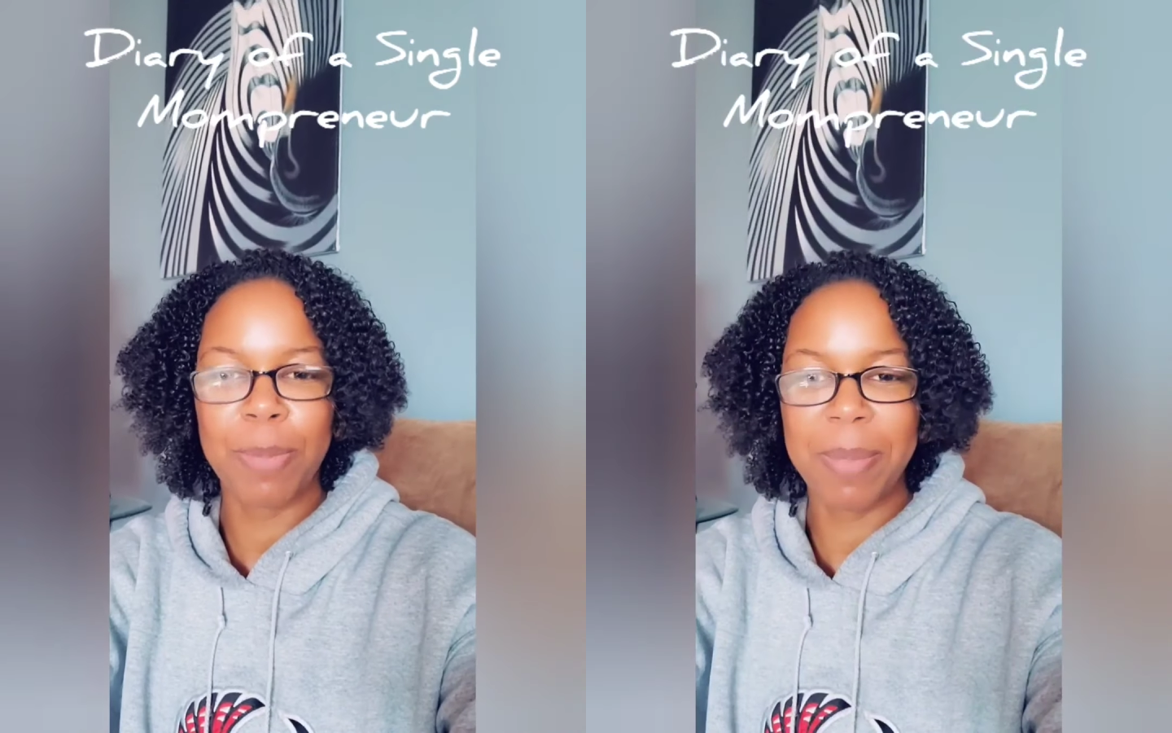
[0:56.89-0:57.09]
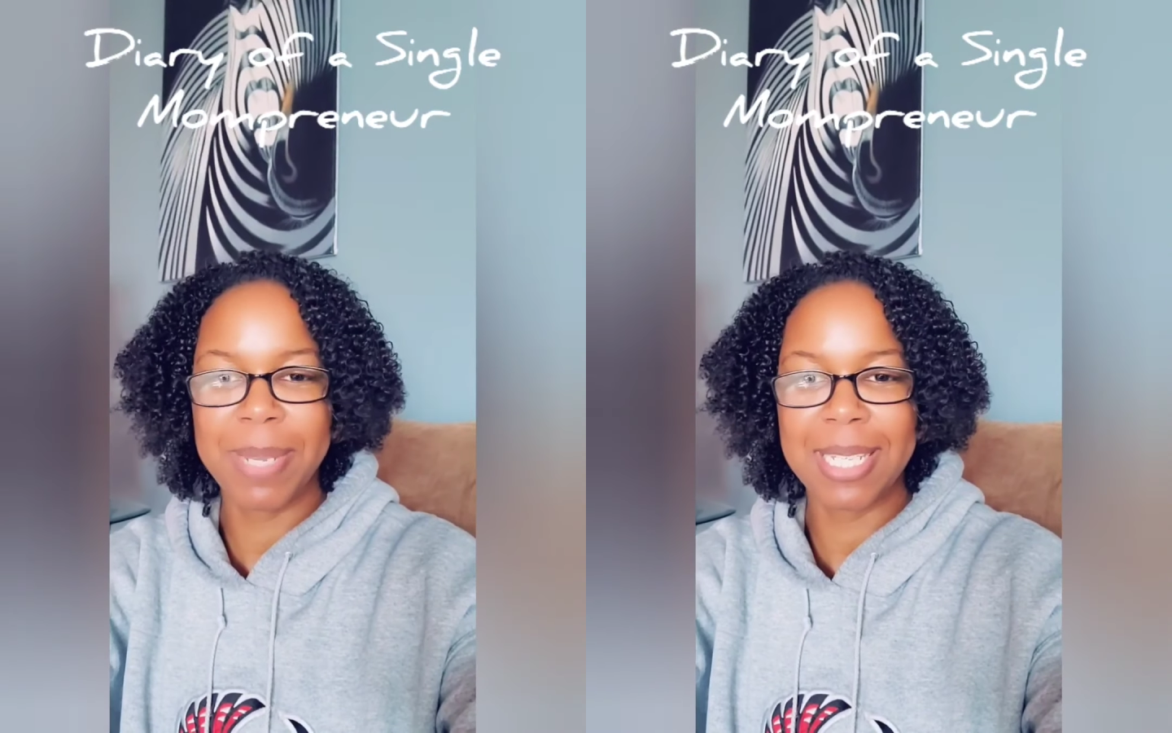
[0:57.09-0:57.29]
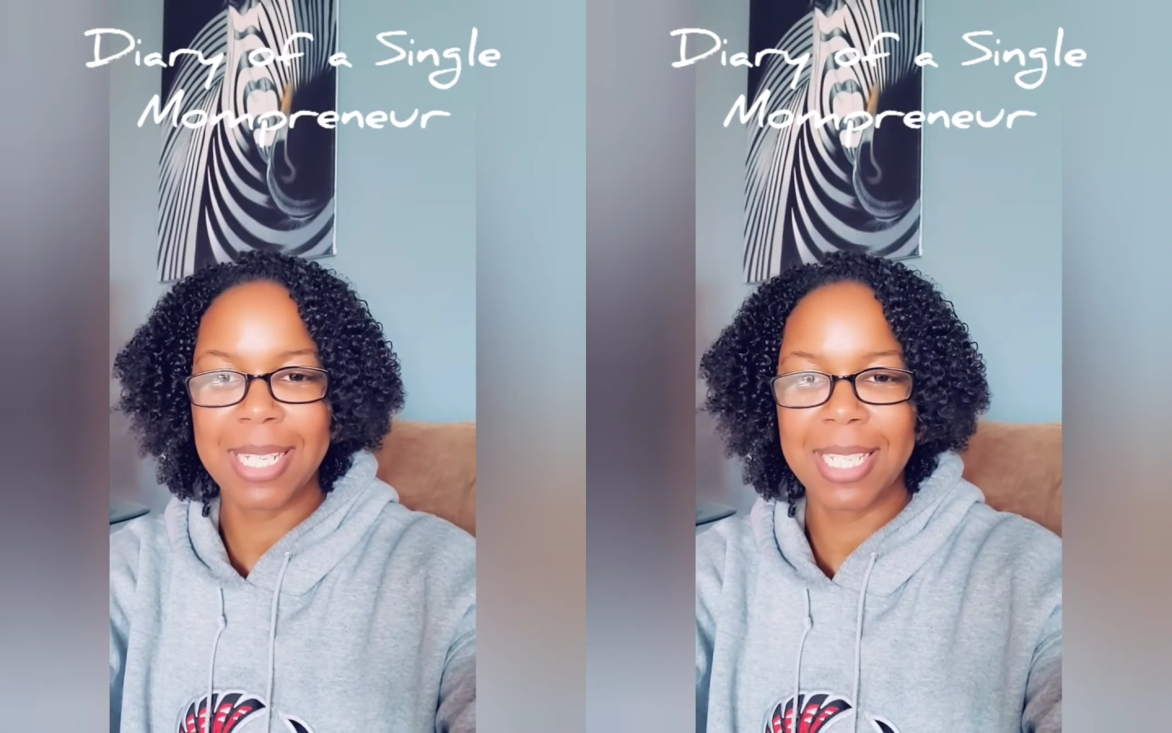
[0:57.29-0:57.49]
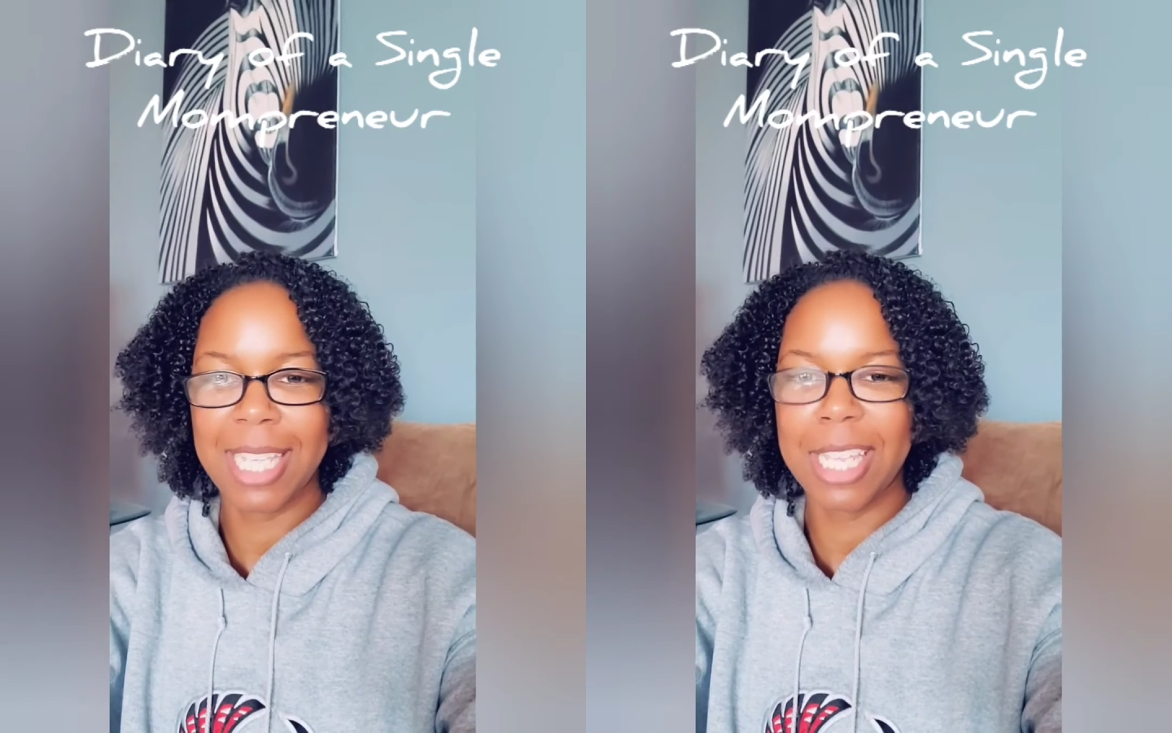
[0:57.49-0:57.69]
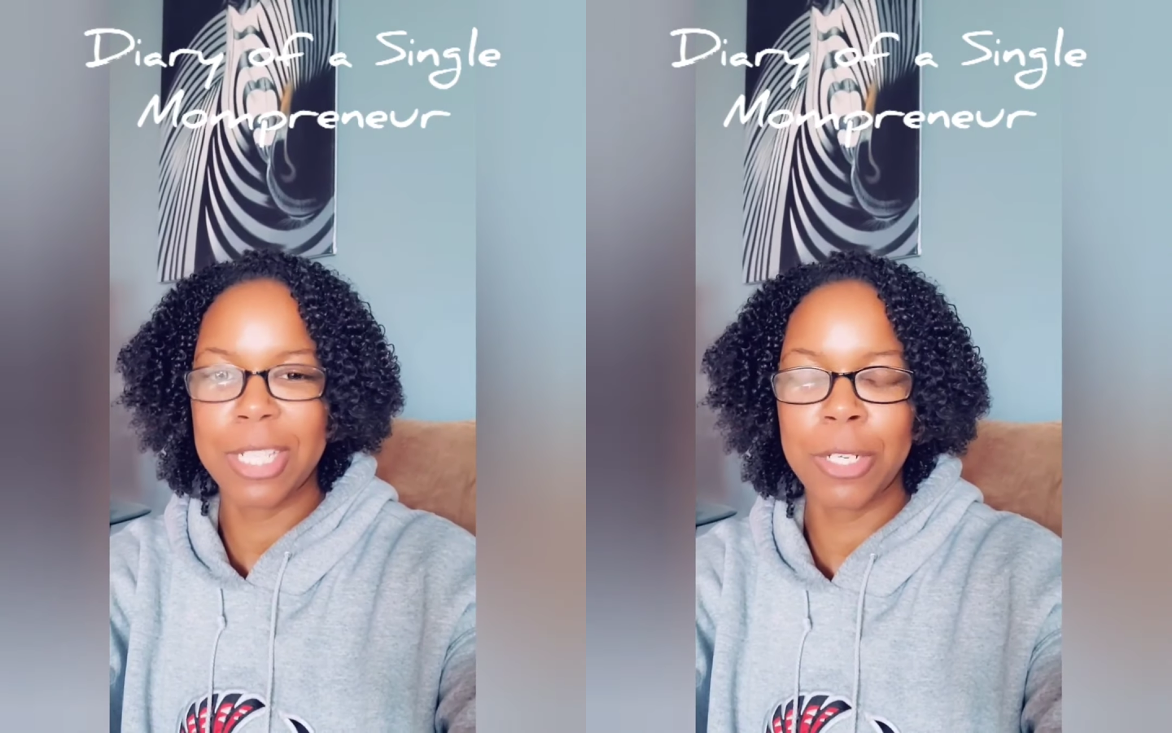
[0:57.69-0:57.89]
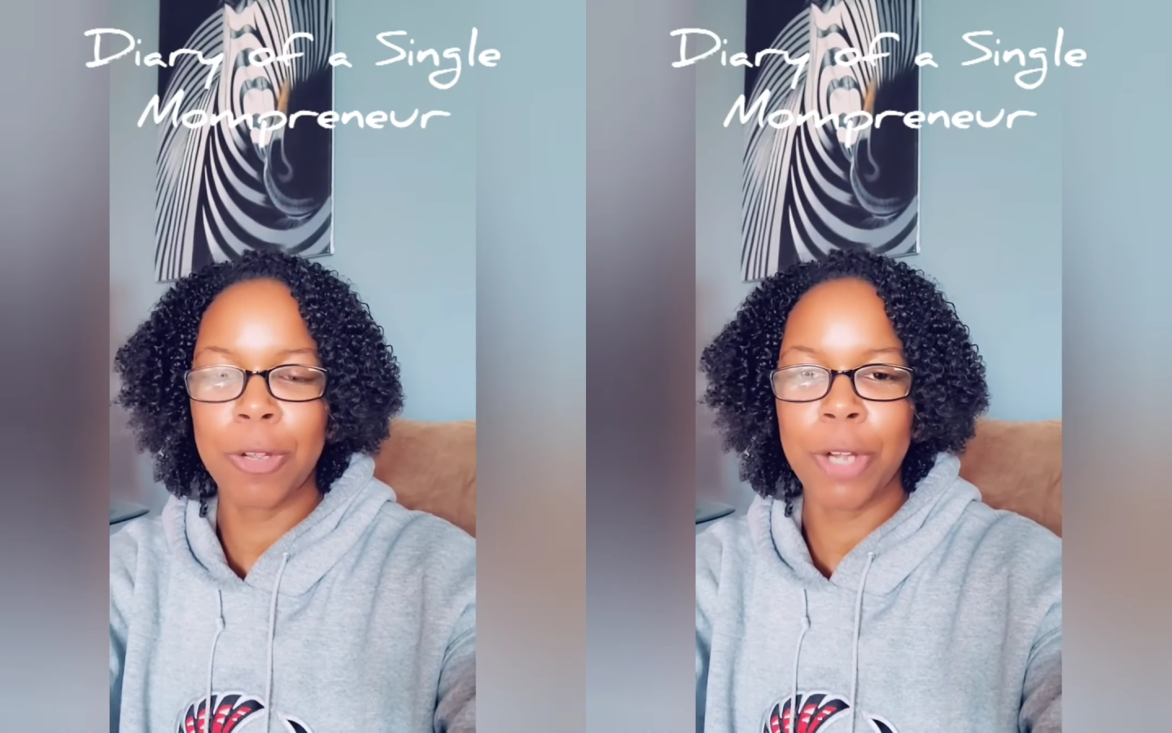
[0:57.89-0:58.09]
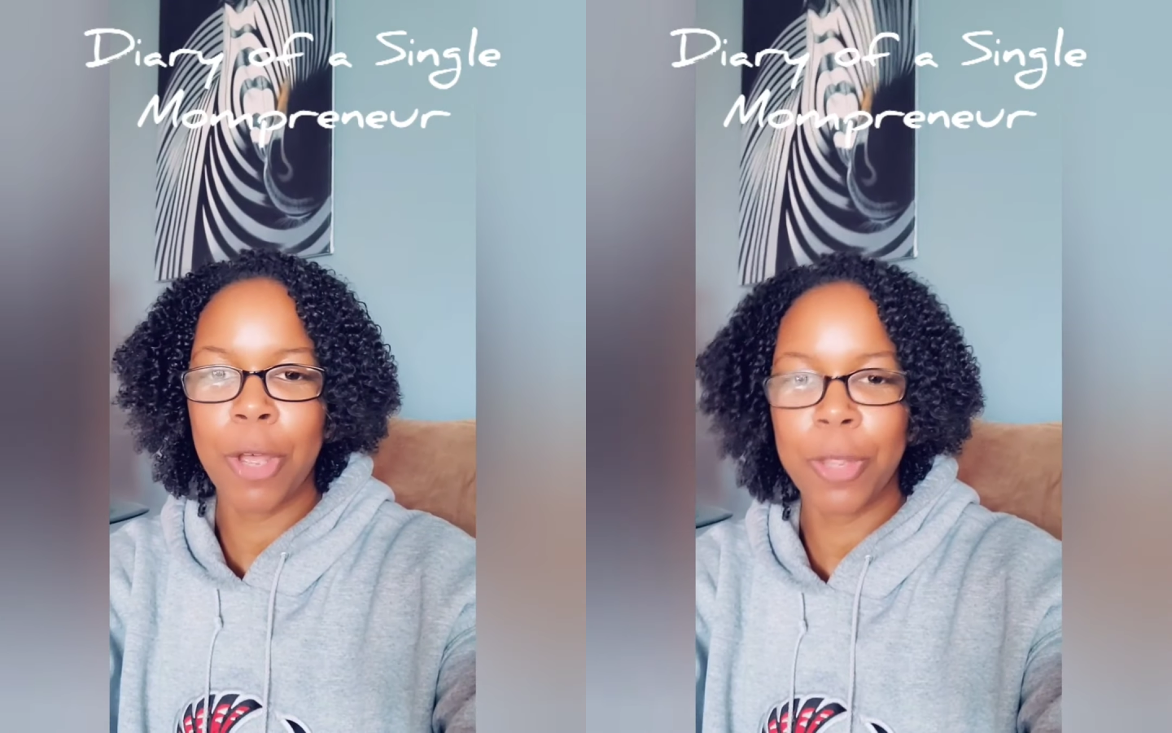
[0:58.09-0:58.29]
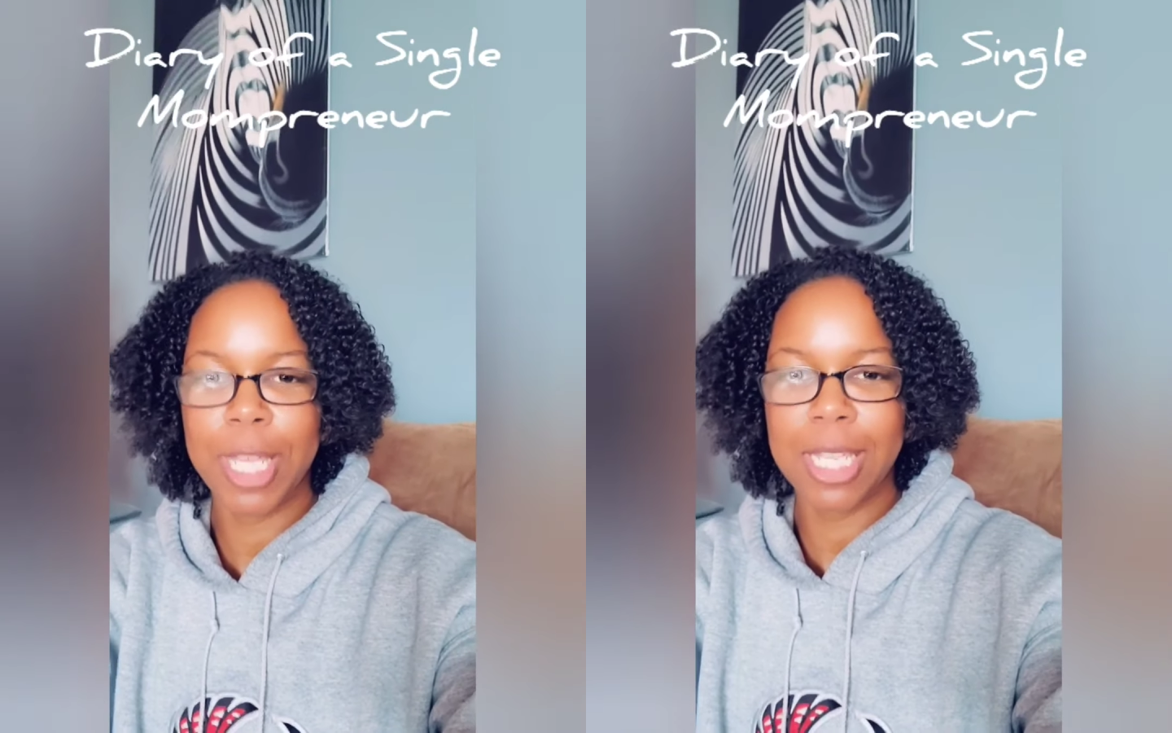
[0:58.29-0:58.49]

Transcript: my business in case you don't know the